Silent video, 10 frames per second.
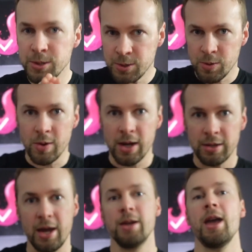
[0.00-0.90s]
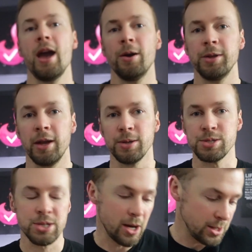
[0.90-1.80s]
through it and out the other
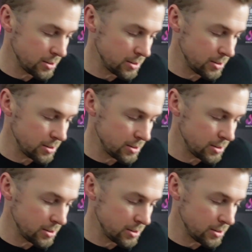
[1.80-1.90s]
side.